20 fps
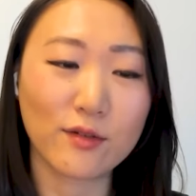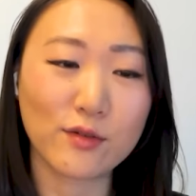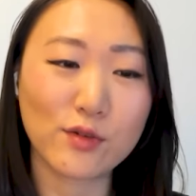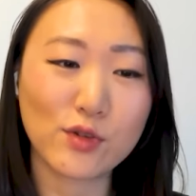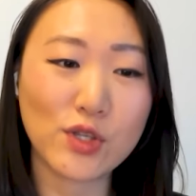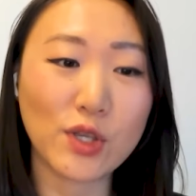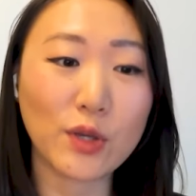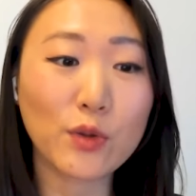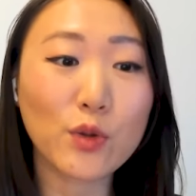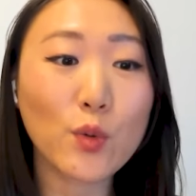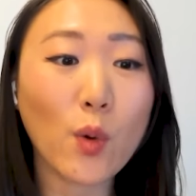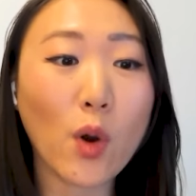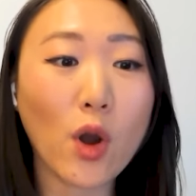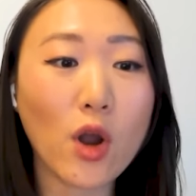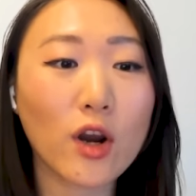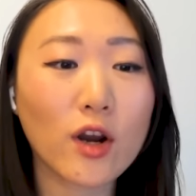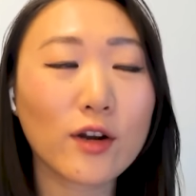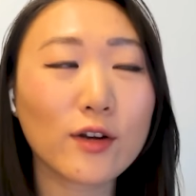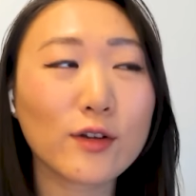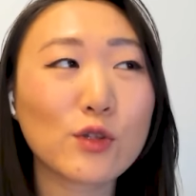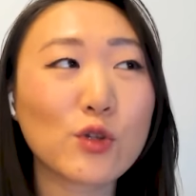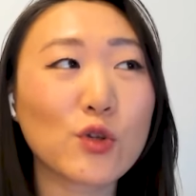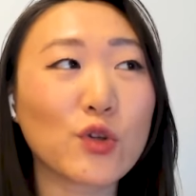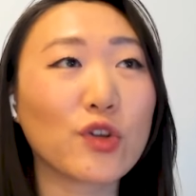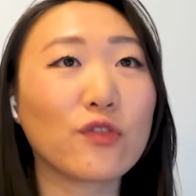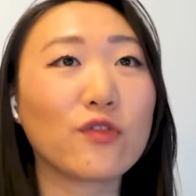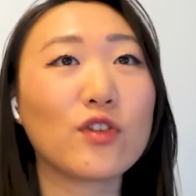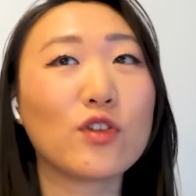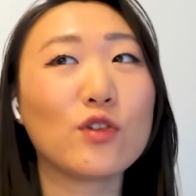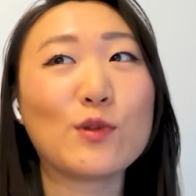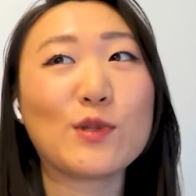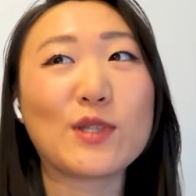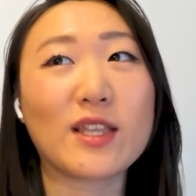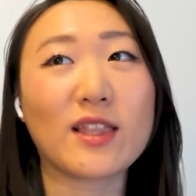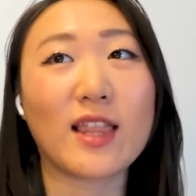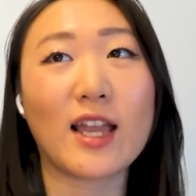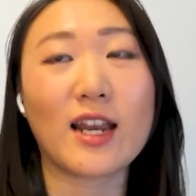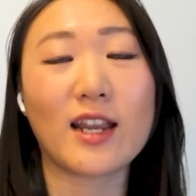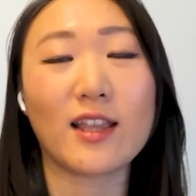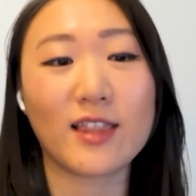So you are sort of using
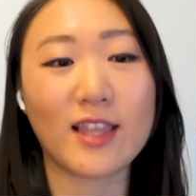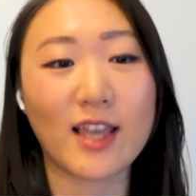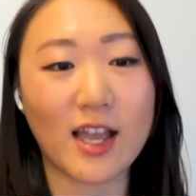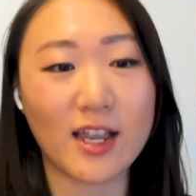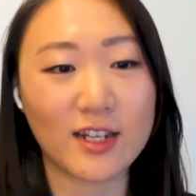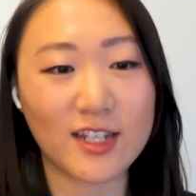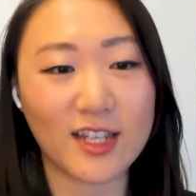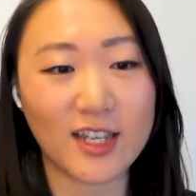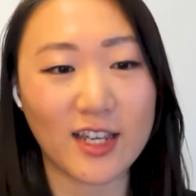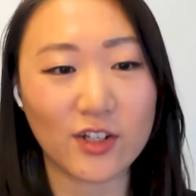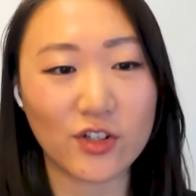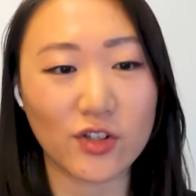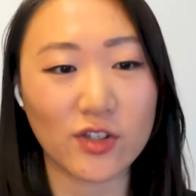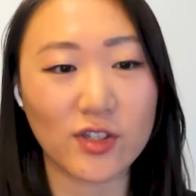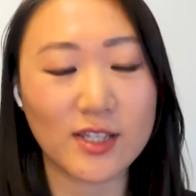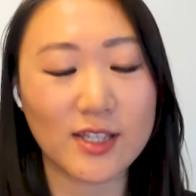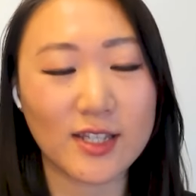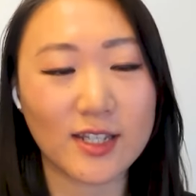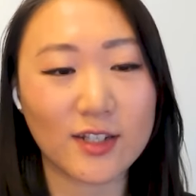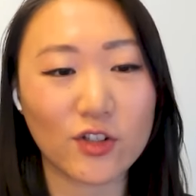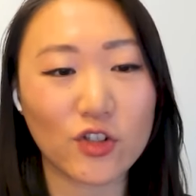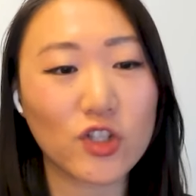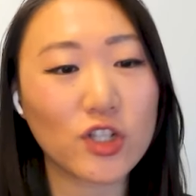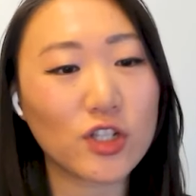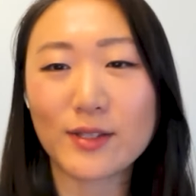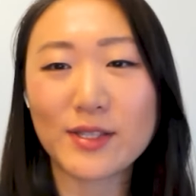that in the ideation stage.